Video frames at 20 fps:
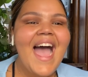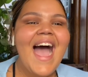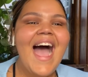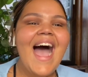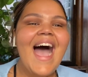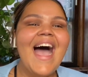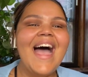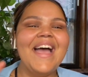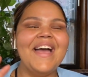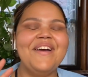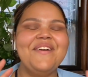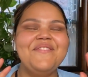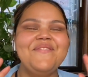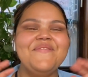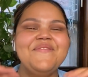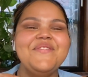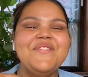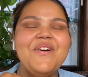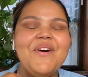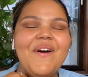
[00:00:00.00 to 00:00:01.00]
I
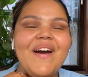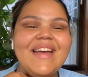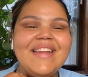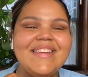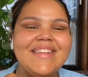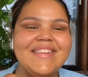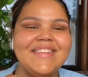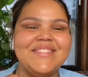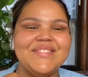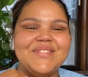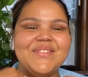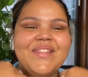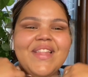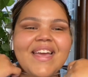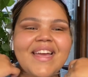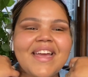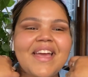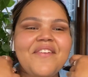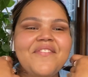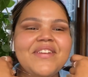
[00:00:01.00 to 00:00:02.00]
have no idea. So
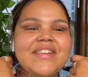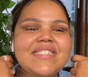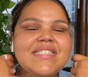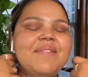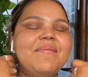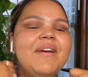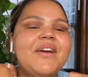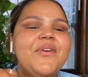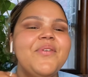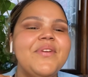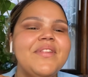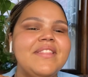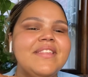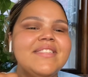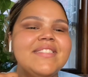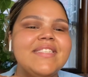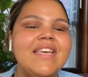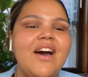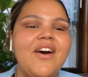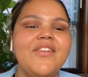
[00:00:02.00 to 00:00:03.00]
like every time I go to the
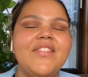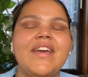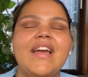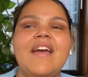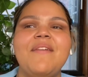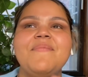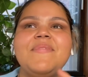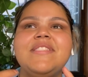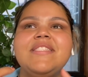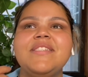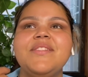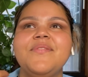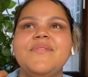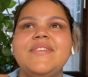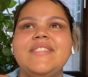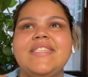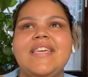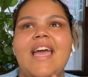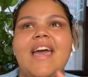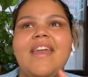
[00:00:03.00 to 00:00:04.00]
South, like I've been to
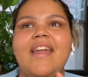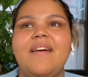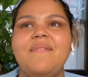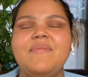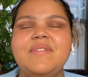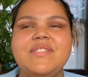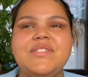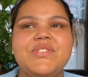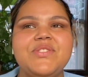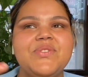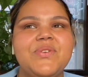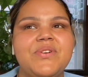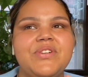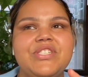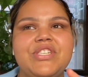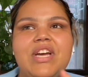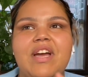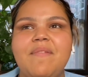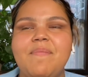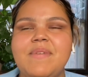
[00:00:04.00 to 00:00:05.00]
Louisiana, I've been to
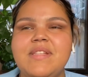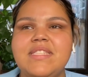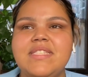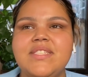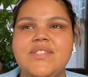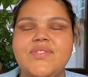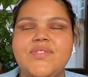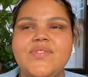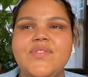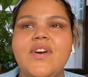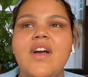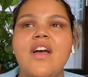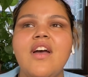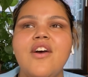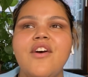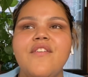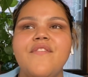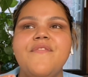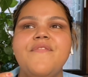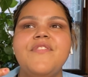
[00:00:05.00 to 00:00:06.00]
Georgia, I've been to
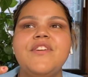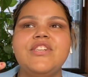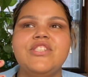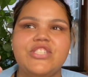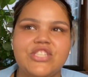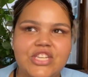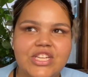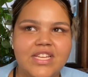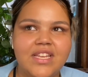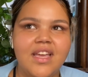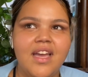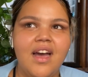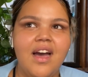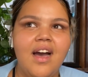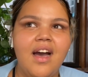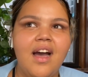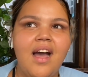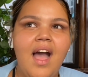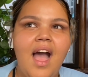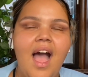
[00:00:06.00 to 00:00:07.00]

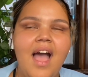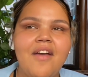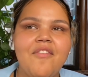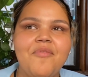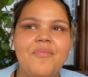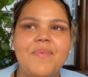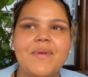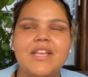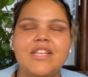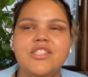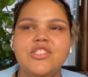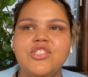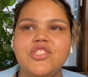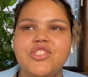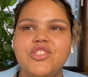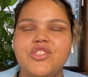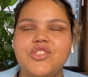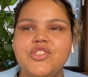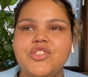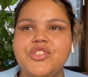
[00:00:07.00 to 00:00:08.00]
Virginia, I've been
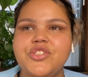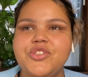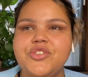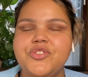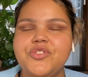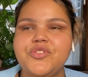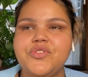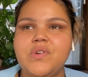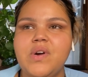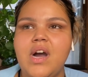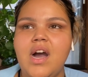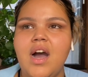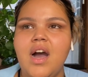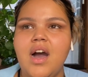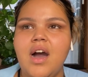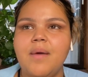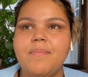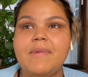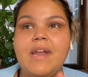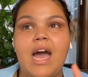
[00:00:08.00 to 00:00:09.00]
to
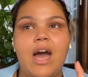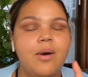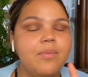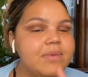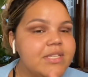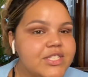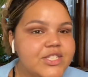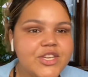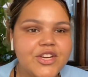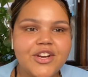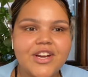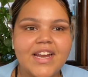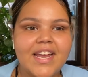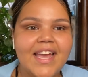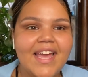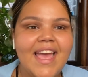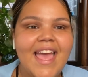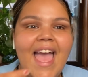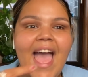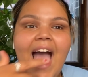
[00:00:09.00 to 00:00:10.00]
now
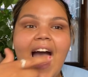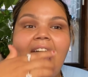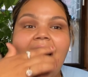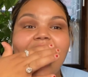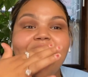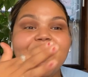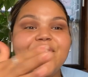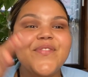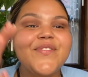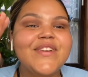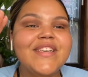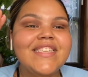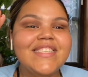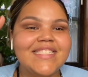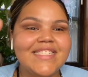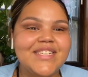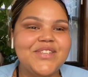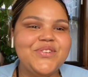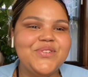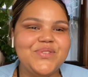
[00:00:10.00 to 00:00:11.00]
Missouri, every
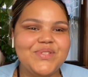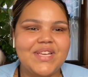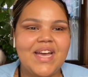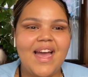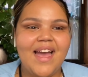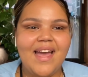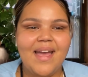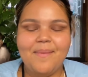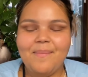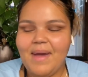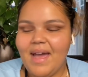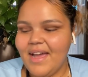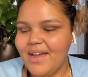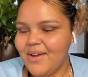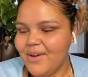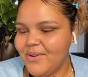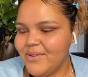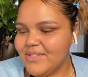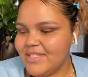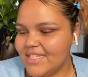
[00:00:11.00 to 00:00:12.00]
single time I
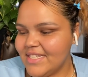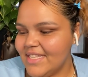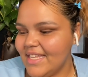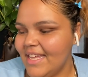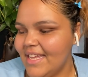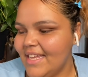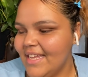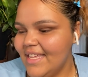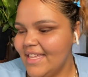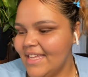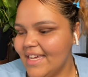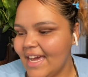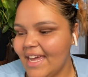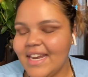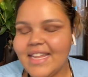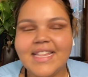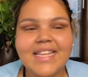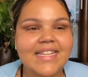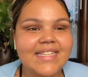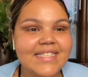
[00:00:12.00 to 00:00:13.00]
go to like kind
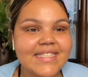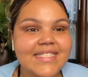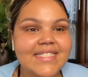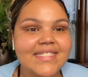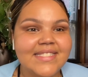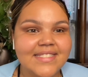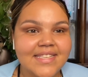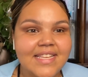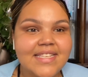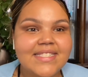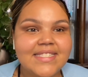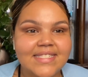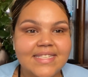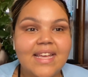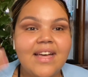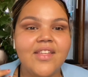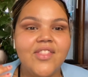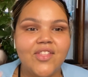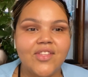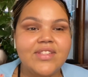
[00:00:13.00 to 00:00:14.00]
of like the
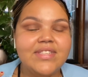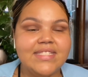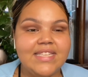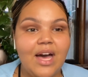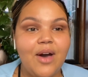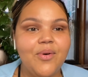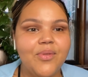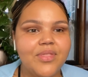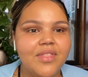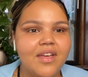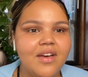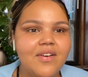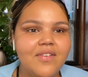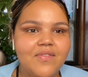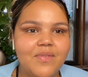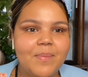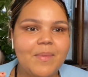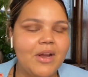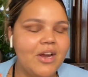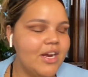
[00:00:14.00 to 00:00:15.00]
south of
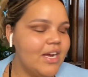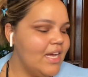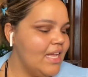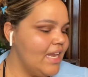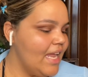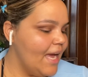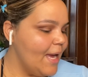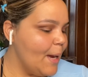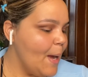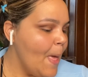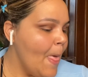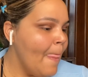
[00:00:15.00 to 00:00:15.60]
America, like